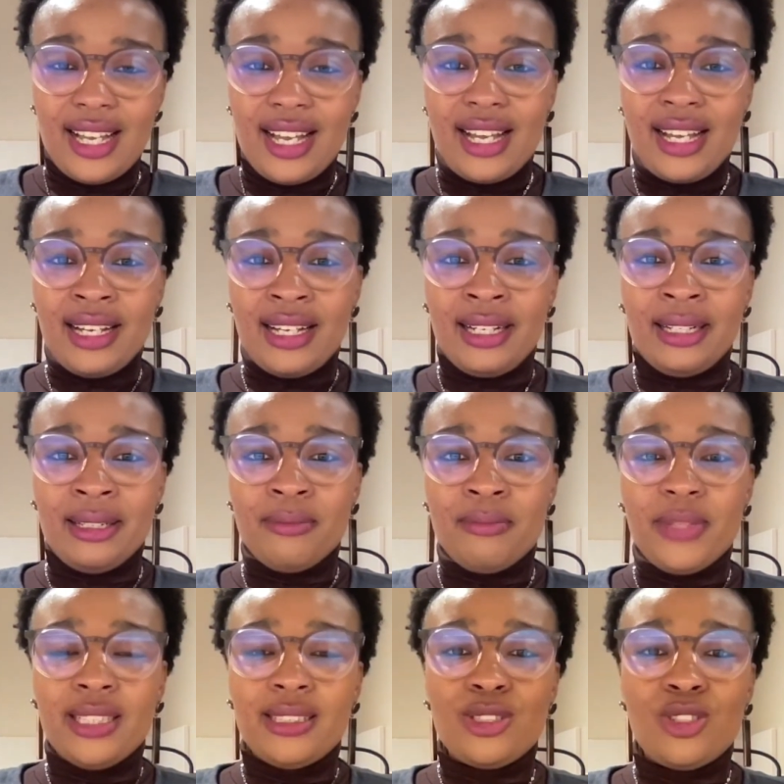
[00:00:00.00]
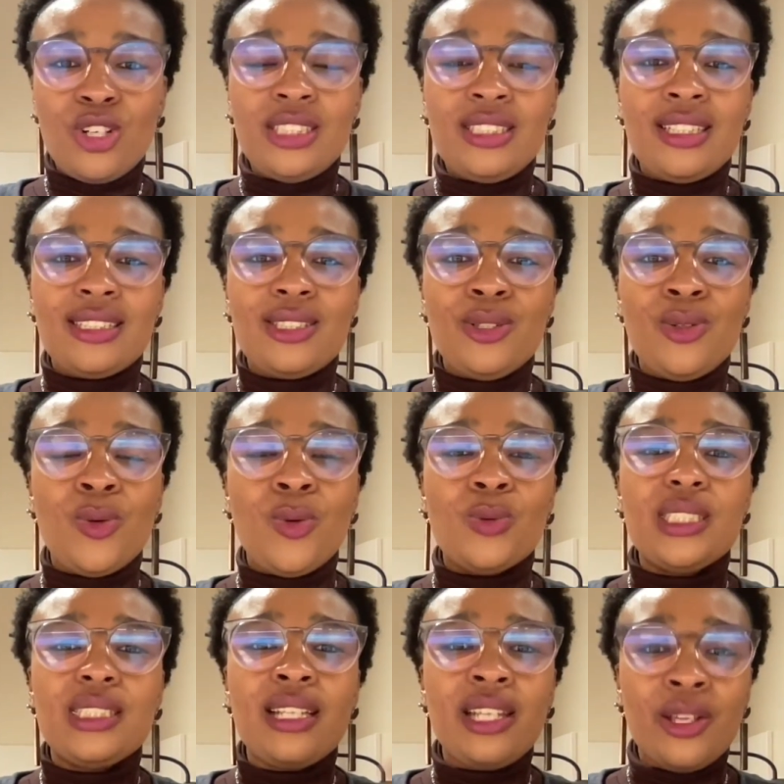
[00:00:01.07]
It's not just
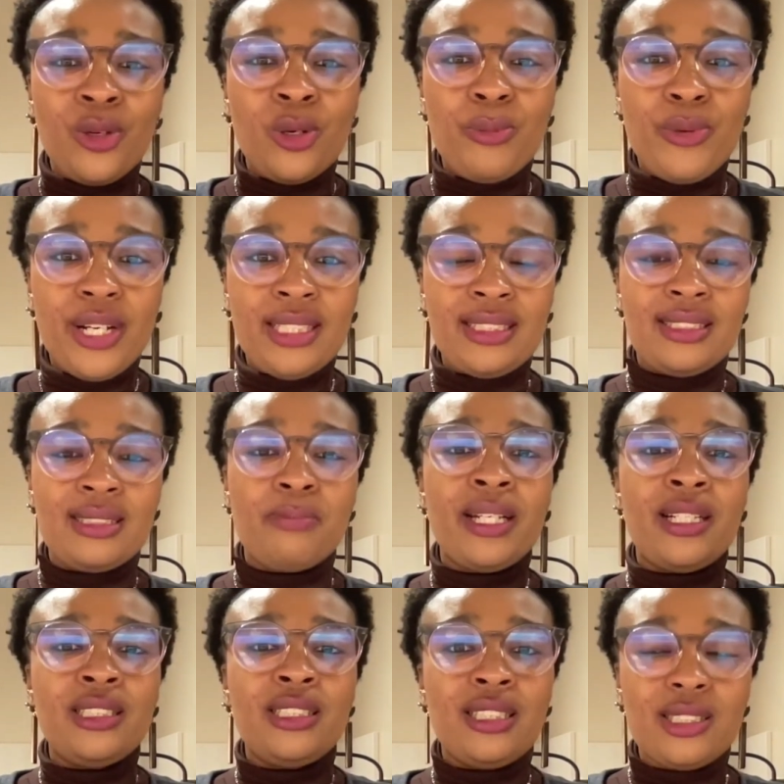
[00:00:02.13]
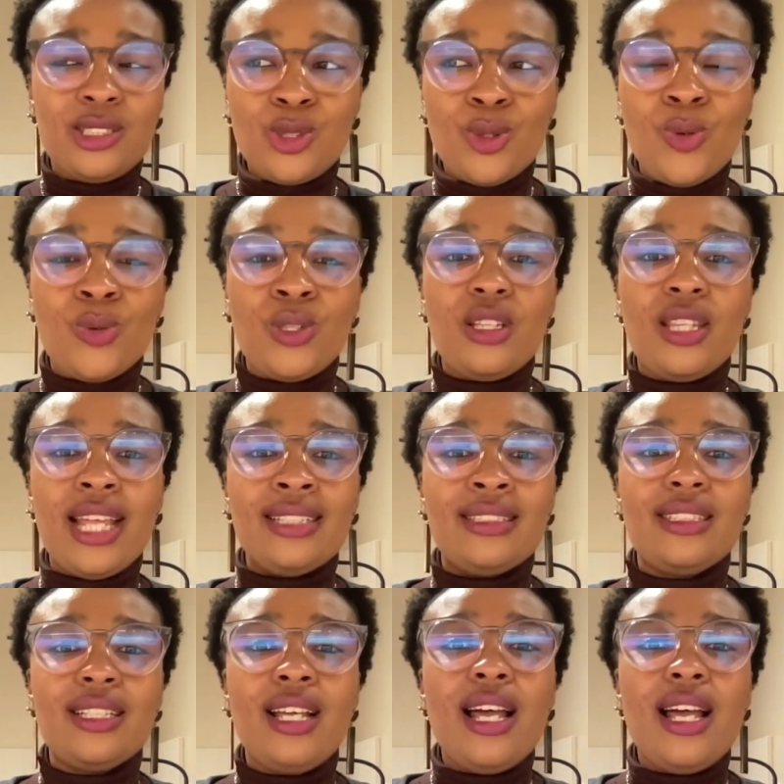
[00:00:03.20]
singing your praises, but it just showed that